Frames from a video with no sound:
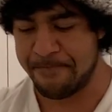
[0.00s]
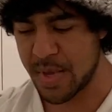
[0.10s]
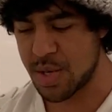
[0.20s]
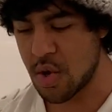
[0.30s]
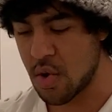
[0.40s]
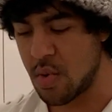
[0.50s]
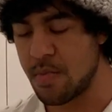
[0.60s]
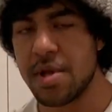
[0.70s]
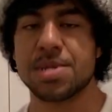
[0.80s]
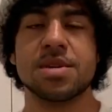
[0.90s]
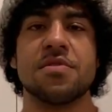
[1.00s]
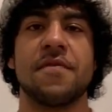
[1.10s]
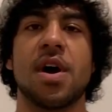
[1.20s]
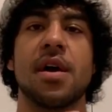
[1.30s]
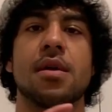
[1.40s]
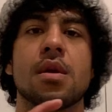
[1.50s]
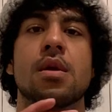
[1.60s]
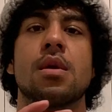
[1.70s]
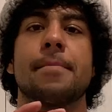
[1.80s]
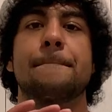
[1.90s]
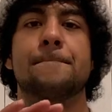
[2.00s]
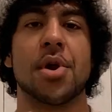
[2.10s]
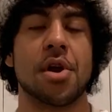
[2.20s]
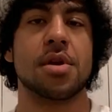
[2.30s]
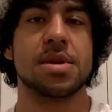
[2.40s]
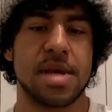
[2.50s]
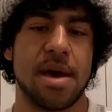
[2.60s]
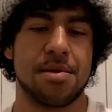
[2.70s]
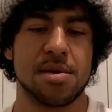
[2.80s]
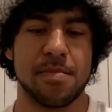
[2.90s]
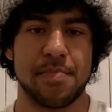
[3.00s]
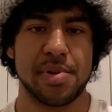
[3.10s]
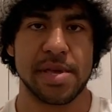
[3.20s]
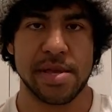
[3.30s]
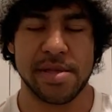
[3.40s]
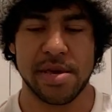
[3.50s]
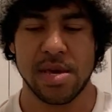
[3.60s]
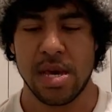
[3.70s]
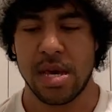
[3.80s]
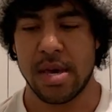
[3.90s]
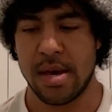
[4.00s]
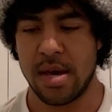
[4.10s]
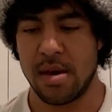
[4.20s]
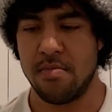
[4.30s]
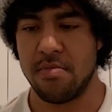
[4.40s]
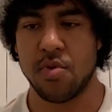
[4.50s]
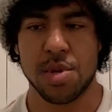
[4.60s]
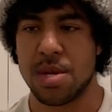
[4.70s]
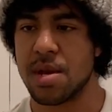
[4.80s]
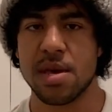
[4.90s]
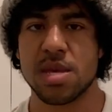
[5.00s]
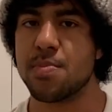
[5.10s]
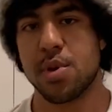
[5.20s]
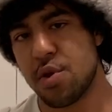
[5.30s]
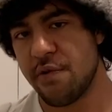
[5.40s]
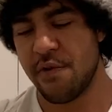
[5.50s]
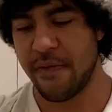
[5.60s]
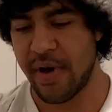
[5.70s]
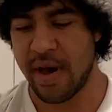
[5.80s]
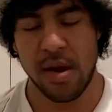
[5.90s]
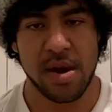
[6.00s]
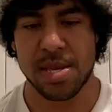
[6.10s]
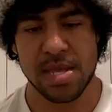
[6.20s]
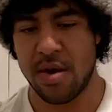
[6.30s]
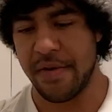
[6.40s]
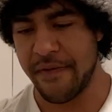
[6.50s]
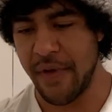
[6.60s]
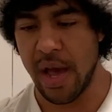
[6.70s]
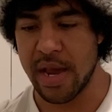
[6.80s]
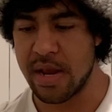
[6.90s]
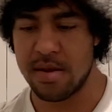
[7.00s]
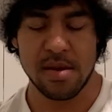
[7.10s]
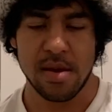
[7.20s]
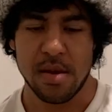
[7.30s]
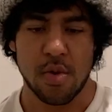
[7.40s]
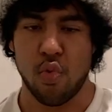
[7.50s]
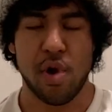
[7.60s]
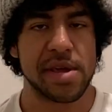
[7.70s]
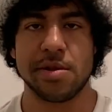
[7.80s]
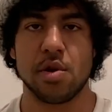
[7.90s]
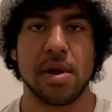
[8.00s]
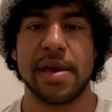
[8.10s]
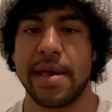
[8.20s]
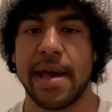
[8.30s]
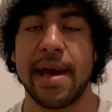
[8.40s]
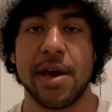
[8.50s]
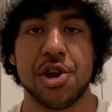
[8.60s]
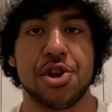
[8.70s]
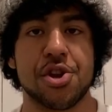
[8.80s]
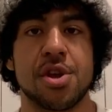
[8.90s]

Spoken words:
So let's say the fire burned down completely. It was a nice, beautiful fire, and it's now a fine, white, gray ash.